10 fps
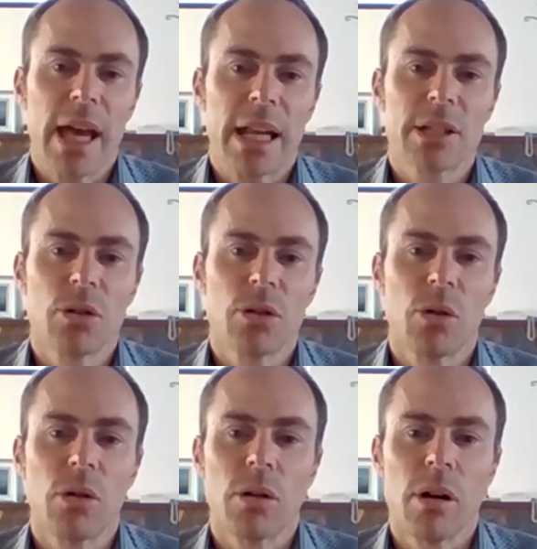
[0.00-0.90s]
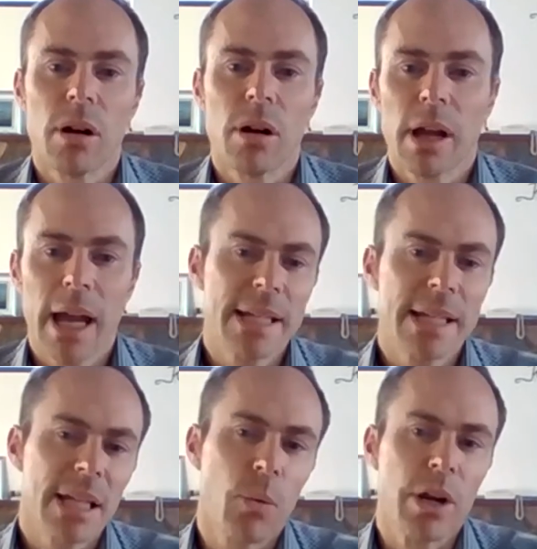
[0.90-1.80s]
at your
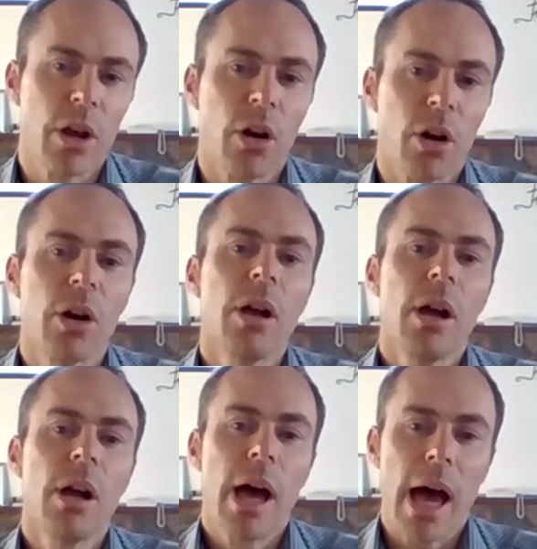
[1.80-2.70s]
cutting window,